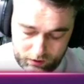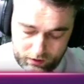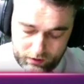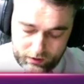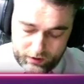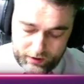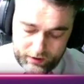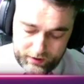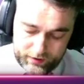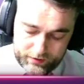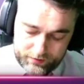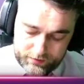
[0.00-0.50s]

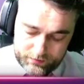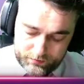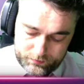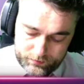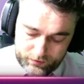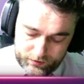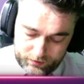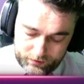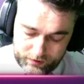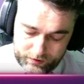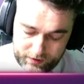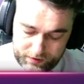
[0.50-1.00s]
and we're
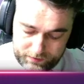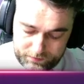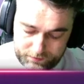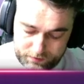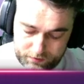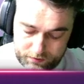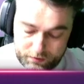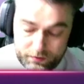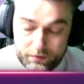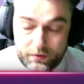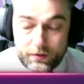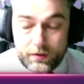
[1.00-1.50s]
going to have
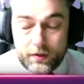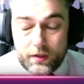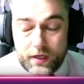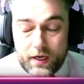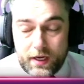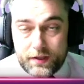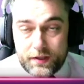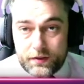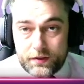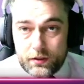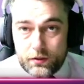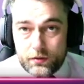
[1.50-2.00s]
to
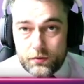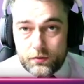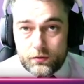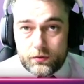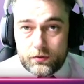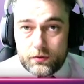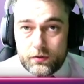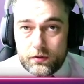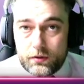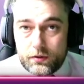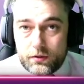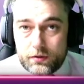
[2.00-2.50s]
add those
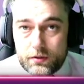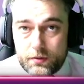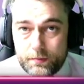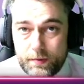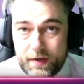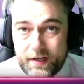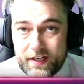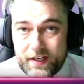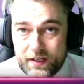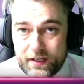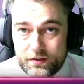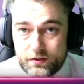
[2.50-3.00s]
to
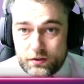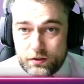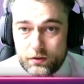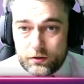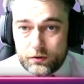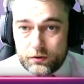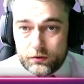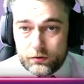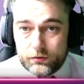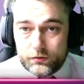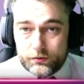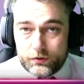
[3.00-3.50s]
make our
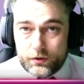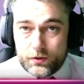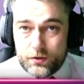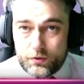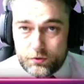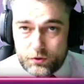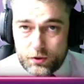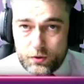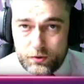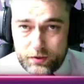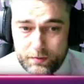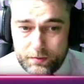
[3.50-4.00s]
circle. So those
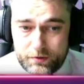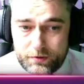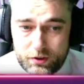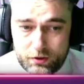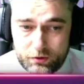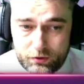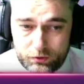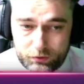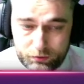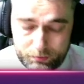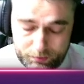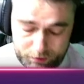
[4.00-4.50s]
two
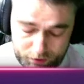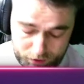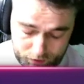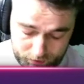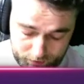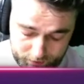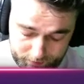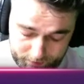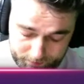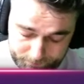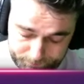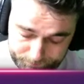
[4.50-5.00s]
semicircles will be
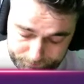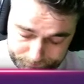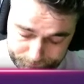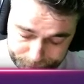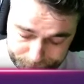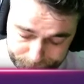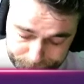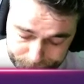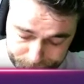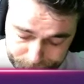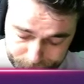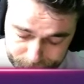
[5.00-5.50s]
joined.
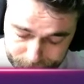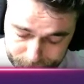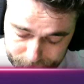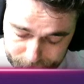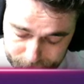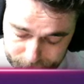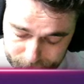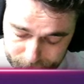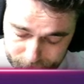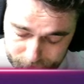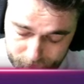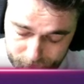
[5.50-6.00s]

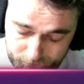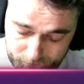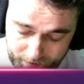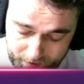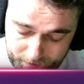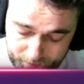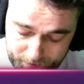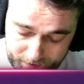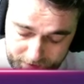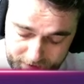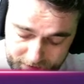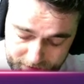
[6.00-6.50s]

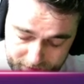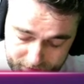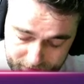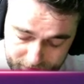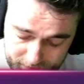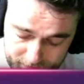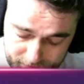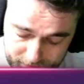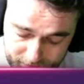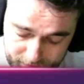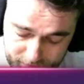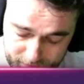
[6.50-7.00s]
Now here
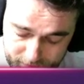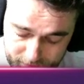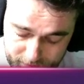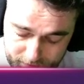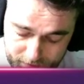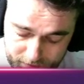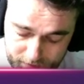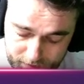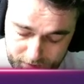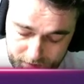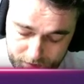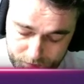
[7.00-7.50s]

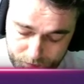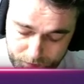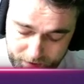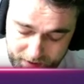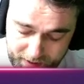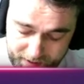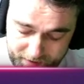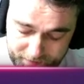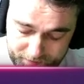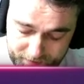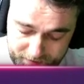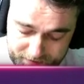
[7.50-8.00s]
we
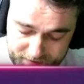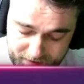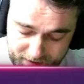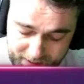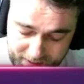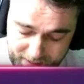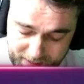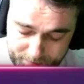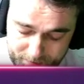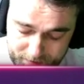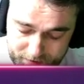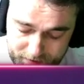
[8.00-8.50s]
have a
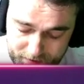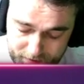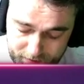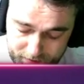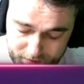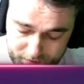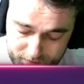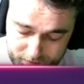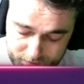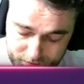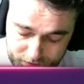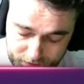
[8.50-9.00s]
diameter,
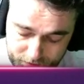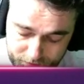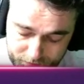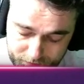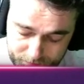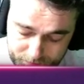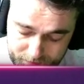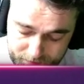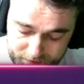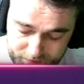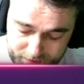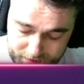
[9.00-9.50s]
so from
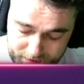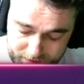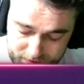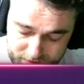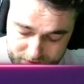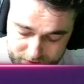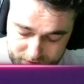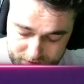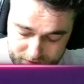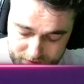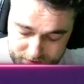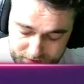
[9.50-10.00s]
this end to
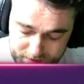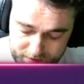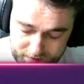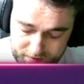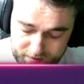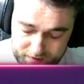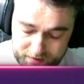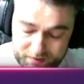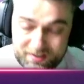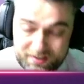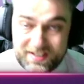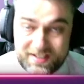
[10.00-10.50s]
this end,
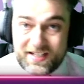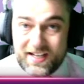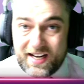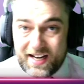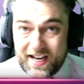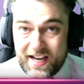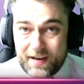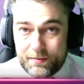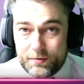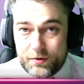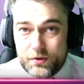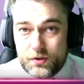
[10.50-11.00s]
that's the
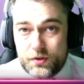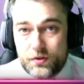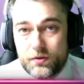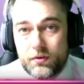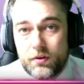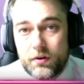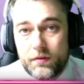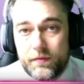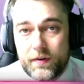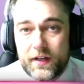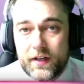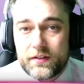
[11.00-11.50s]
diameter
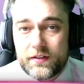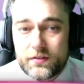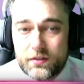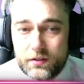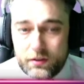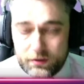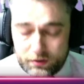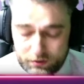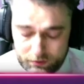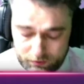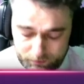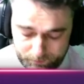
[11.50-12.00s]
of our
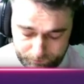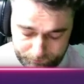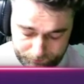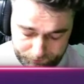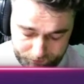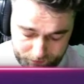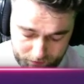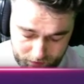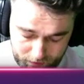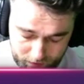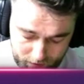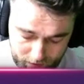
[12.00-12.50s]
circle.
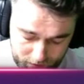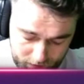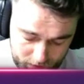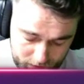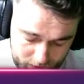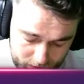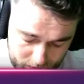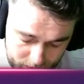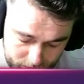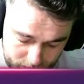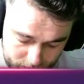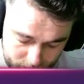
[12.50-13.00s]

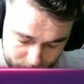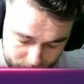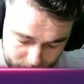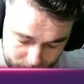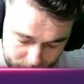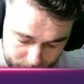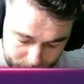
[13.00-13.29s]
So we can